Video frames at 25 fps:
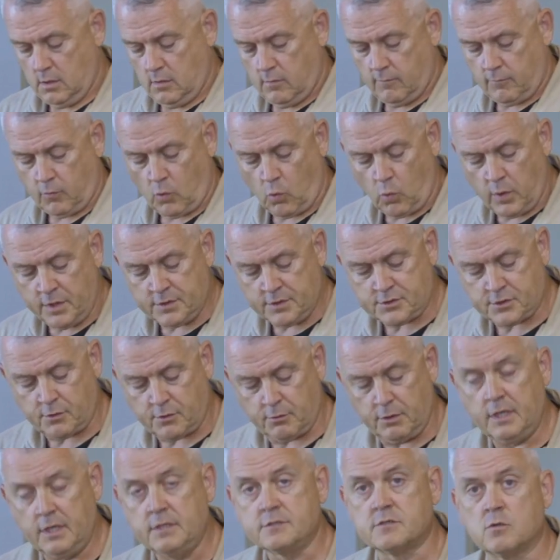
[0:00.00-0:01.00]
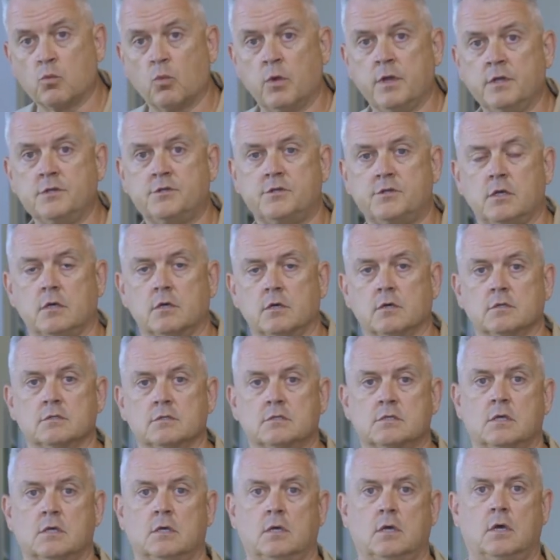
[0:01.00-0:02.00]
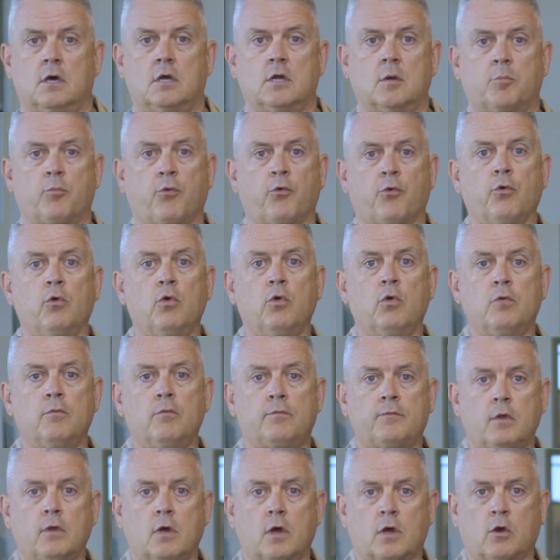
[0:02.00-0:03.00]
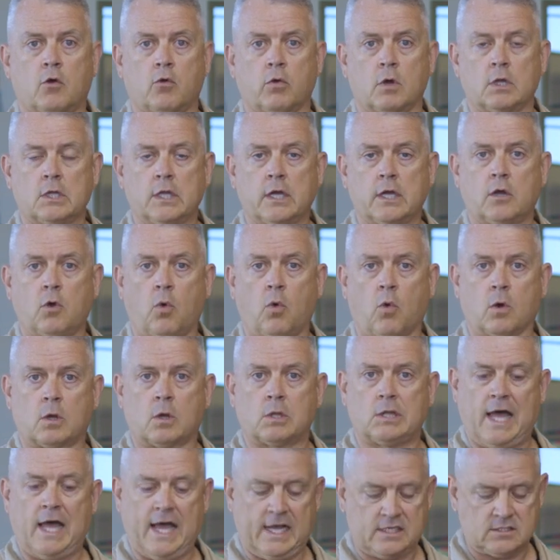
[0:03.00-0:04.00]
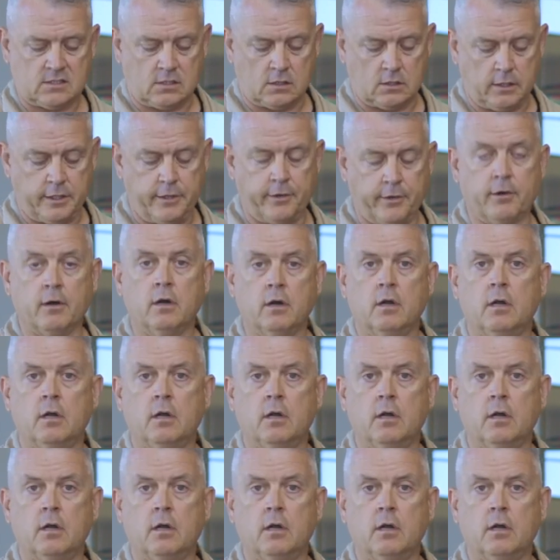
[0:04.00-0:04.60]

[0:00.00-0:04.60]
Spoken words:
For windscreens and windshields, an approved acrylic or glass cleaner